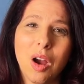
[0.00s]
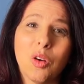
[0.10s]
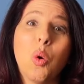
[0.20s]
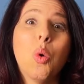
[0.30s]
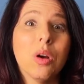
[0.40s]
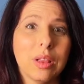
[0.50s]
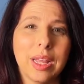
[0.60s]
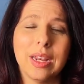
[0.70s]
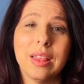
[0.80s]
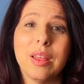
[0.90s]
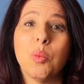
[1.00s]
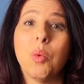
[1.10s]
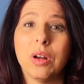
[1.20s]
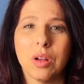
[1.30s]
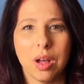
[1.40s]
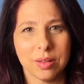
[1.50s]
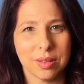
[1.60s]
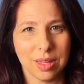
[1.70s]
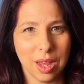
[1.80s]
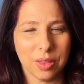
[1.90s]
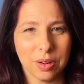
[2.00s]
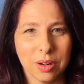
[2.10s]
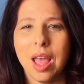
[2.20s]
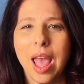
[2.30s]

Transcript: are correlated that one causes the other.